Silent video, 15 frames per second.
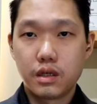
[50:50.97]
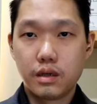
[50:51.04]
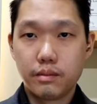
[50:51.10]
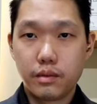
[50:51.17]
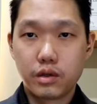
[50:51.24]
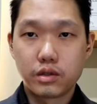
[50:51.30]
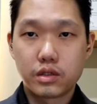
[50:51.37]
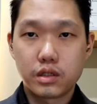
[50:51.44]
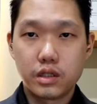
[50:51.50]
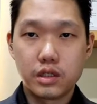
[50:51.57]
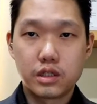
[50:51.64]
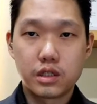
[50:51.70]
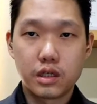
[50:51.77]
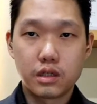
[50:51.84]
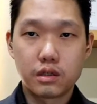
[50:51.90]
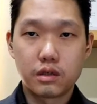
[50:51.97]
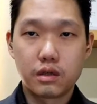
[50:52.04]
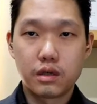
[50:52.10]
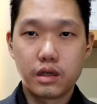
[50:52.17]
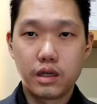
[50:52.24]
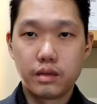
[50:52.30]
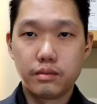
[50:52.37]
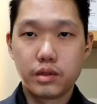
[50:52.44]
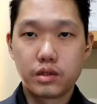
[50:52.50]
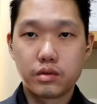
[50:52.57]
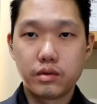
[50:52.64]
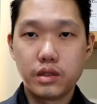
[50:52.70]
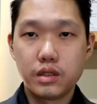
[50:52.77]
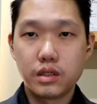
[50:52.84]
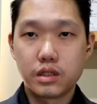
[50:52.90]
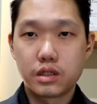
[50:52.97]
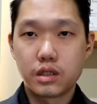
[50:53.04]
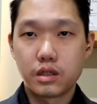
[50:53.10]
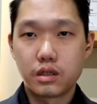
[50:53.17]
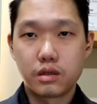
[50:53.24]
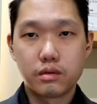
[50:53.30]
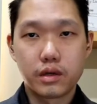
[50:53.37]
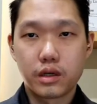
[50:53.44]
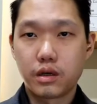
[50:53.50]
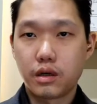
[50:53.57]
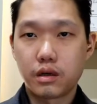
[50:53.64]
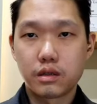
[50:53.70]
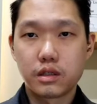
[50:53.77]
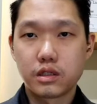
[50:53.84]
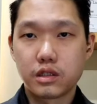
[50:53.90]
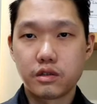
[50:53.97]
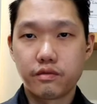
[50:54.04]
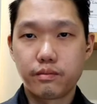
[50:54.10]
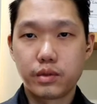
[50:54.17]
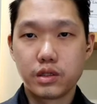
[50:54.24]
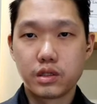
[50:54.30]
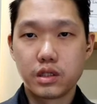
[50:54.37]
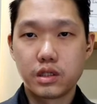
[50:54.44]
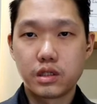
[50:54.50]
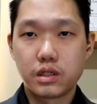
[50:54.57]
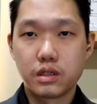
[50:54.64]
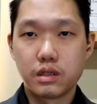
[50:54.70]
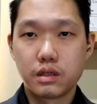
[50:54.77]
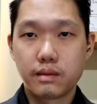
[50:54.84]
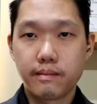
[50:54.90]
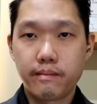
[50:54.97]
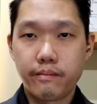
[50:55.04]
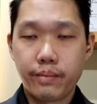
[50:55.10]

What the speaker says: amongst each other and between each other, regardless of position.